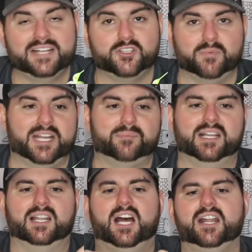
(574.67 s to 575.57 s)
too many, but
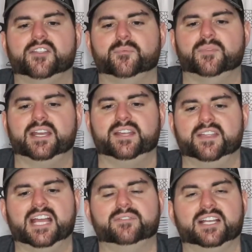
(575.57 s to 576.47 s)
a lot of them they
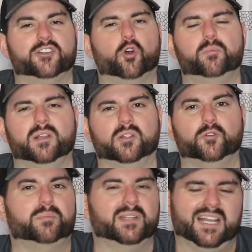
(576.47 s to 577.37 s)
have like an open
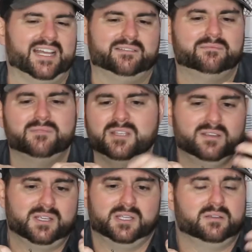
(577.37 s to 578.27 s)
loop, and I
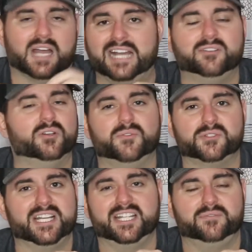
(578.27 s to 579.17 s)
don't know if
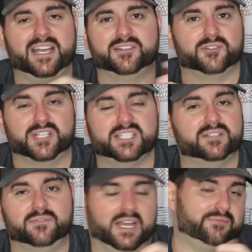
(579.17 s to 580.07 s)
there's any advantage or
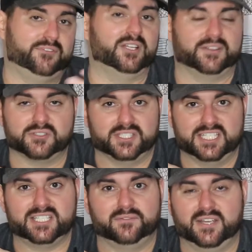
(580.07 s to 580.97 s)
disadvantage. I feel like there's a
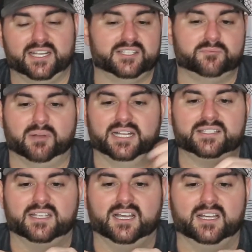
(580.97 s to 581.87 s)
disadvantage,
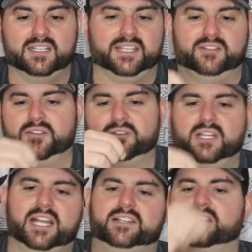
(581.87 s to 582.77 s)
but your
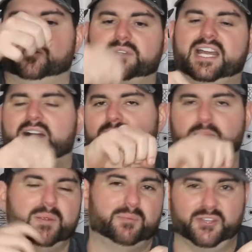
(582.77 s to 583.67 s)
line could go down,
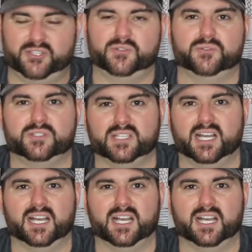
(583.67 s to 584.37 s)
or people that use